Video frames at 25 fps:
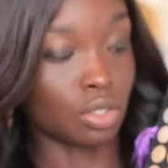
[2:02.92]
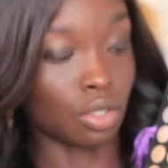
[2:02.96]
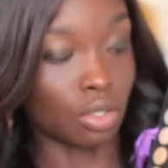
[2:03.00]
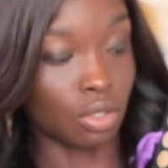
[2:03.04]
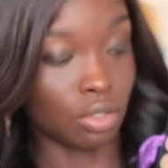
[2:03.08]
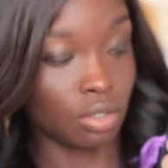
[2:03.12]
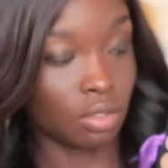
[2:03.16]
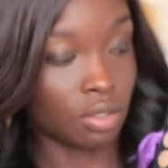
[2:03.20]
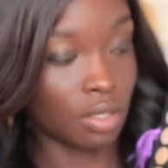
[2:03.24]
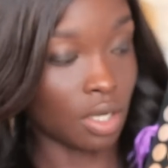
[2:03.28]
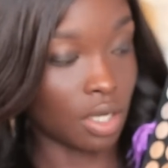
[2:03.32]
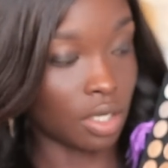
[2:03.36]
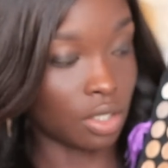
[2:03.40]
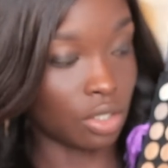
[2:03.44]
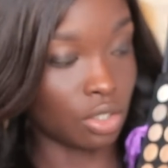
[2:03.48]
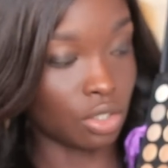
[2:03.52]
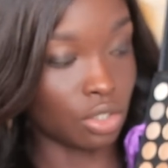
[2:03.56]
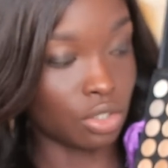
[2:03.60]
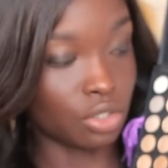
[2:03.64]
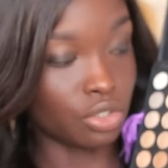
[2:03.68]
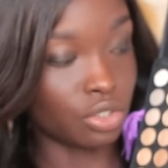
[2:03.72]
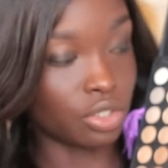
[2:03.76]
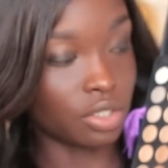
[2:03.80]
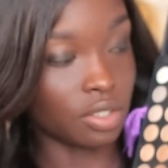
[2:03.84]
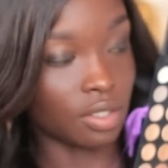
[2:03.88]
tone. I
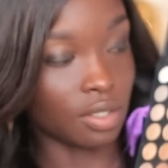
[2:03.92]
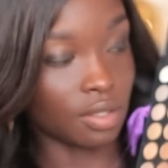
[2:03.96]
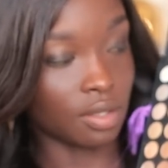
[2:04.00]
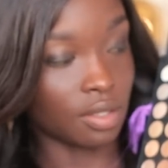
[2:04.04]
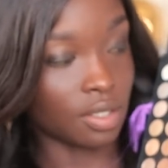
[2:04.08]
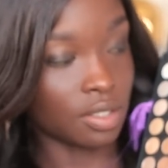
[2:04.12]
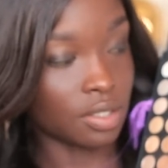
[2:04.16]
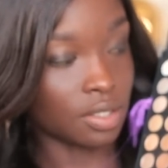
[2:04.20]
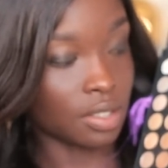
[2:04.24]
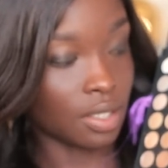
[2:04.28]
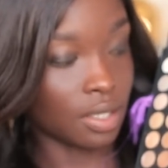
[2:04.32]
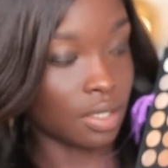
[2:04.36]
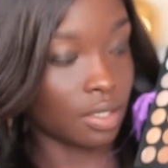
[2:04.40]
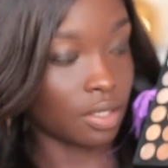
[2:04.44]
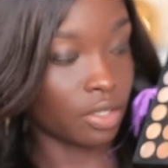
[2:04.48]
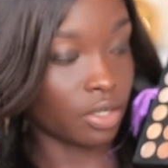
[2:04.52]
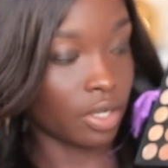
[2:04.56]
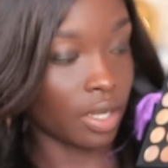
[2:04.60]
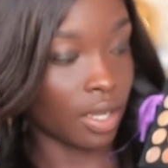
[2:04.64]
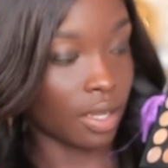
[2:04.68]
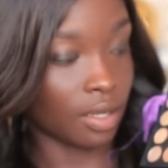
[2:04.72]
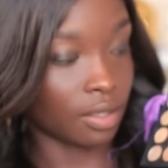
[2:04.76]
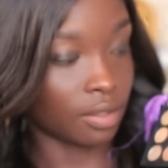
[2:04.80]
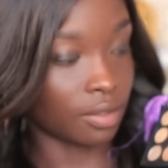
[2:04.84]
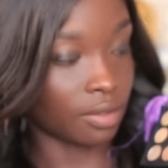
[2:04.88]
used this colour
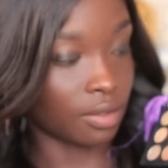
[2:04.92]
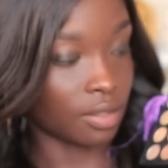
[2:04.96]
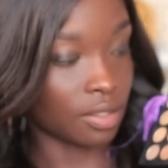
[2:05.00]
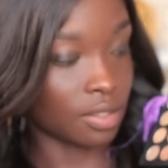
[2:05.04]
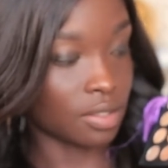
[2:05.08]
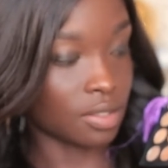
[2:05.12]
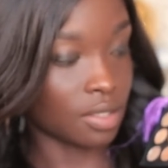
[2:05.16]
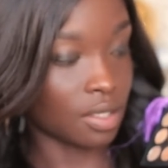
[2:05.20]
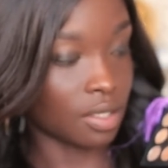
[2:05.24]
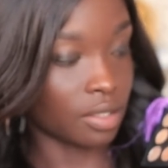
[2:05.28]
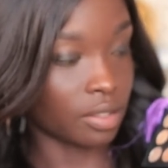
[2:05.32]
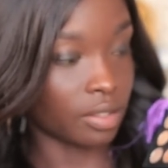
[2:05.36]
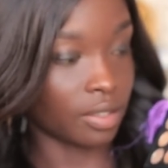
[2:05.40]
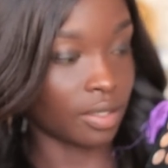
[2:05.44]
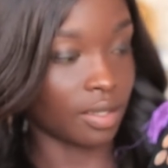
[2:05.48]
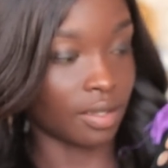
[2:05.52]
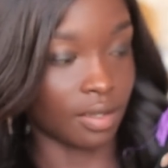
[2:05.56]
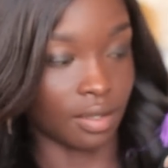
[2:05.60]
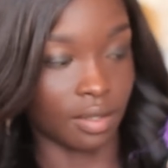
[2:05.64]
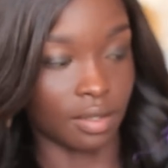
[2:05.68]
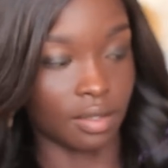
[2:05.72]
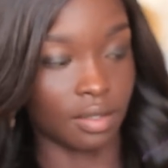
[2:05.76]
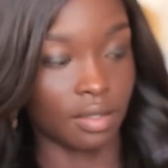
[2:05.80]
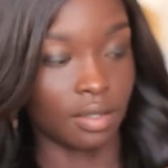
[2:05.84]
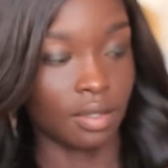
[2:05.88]
and this colour
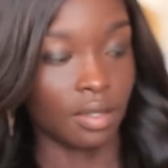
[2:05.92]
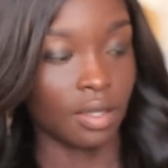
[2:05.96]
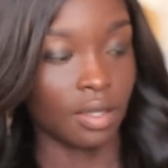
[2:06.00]
here.